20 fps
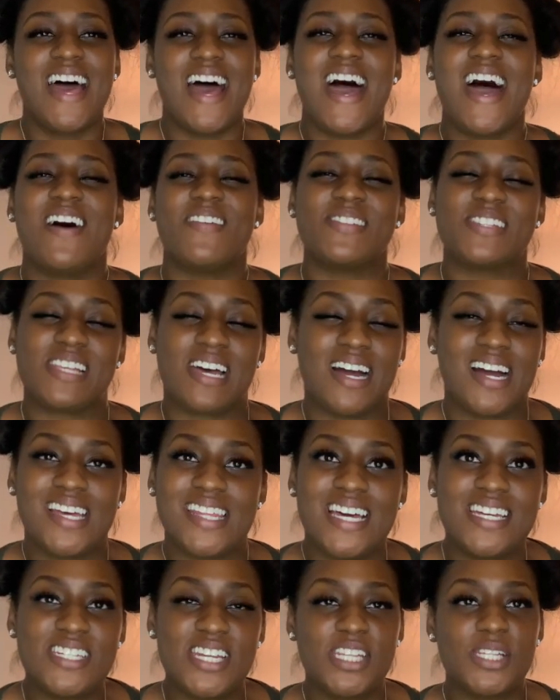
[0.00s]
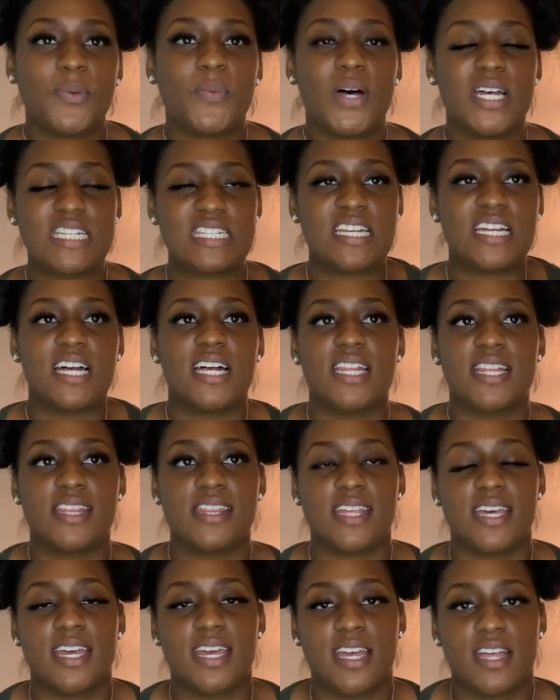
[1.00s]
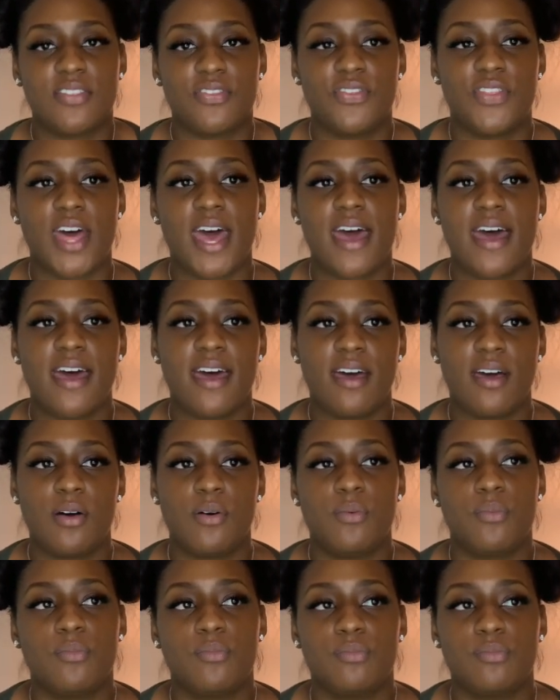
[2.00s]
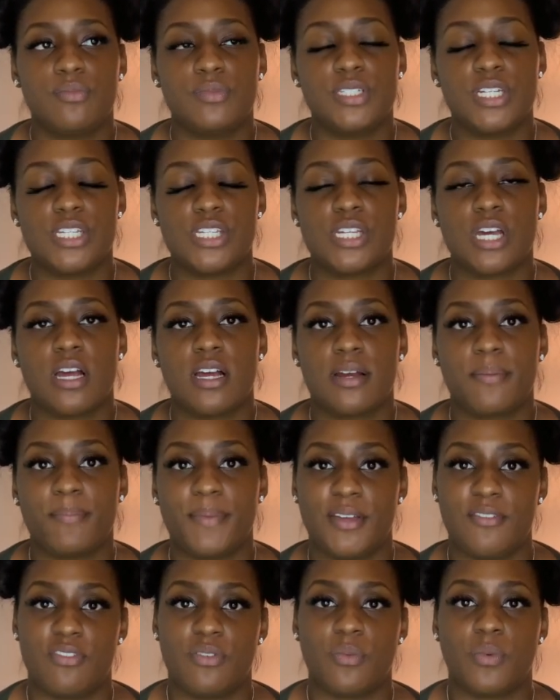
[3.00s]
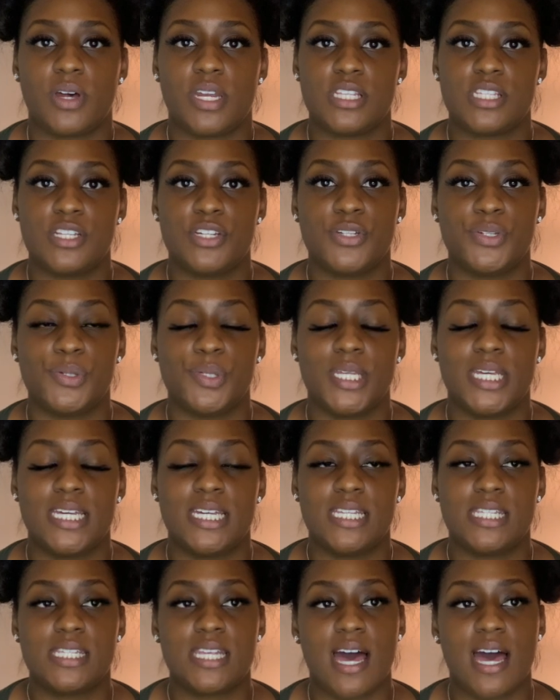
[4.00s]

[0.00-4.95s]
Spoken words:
I'm sorry, that just wasn't a thing that deterred me from wanting to do this.